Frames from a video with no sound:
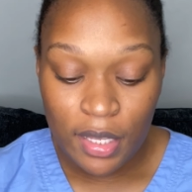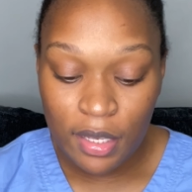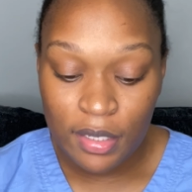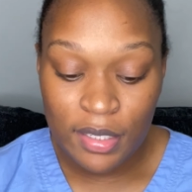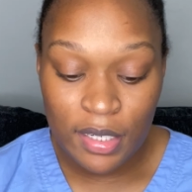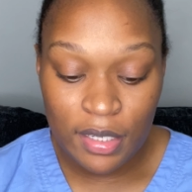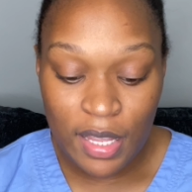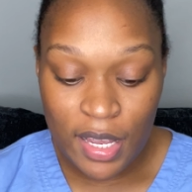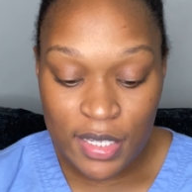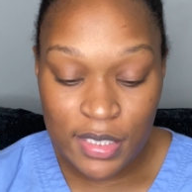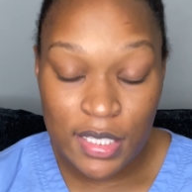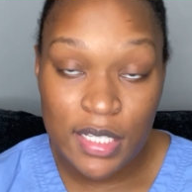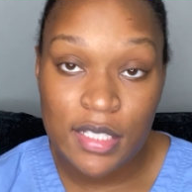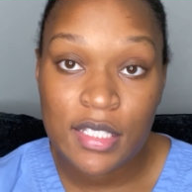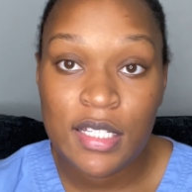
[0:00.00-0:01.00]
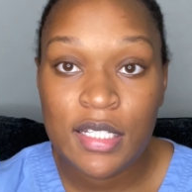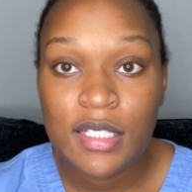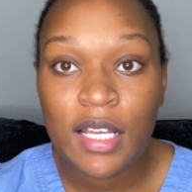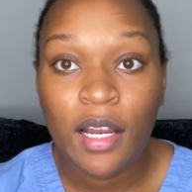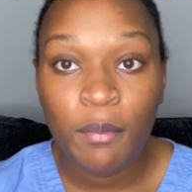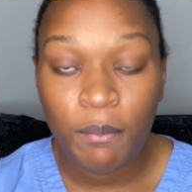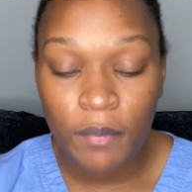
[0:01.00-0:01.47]
Next is this
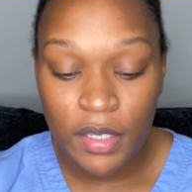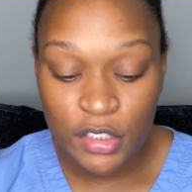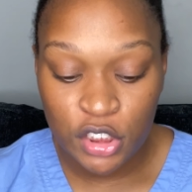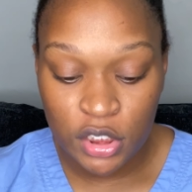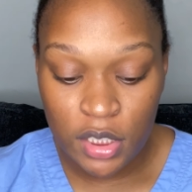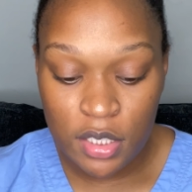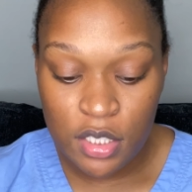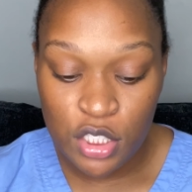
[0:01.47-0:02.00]
admission.